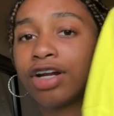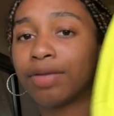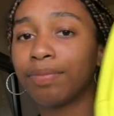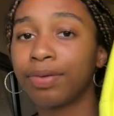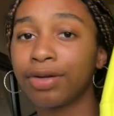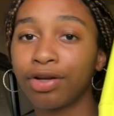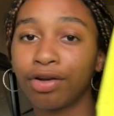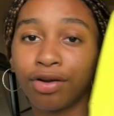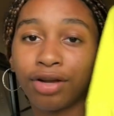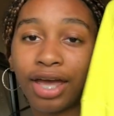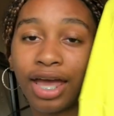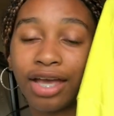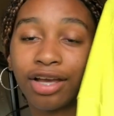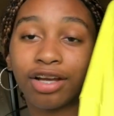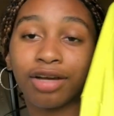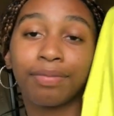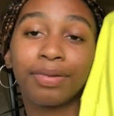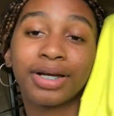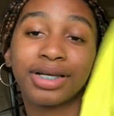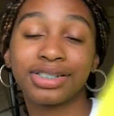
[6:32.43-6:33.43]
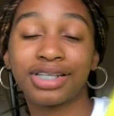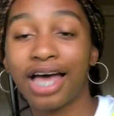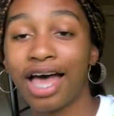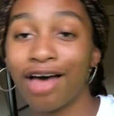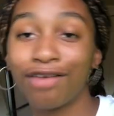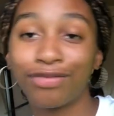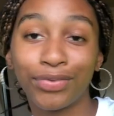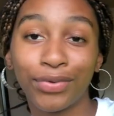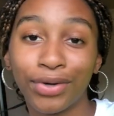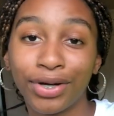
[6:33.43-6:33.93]
already put it on a hanger because I
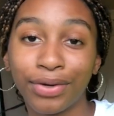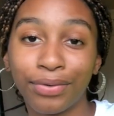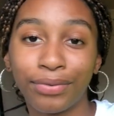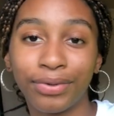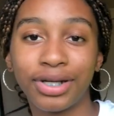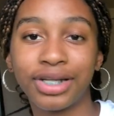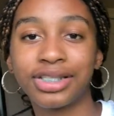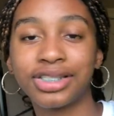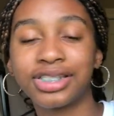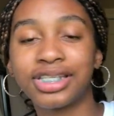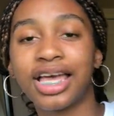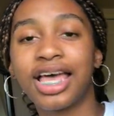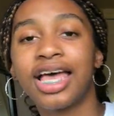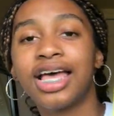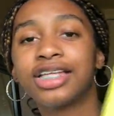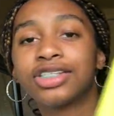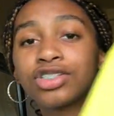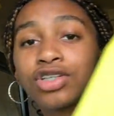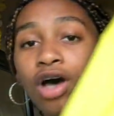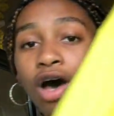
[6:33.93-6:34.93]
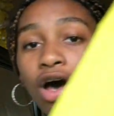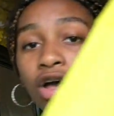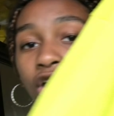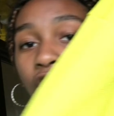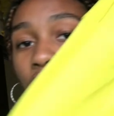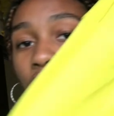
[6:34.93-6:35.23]
have worn it once. It's called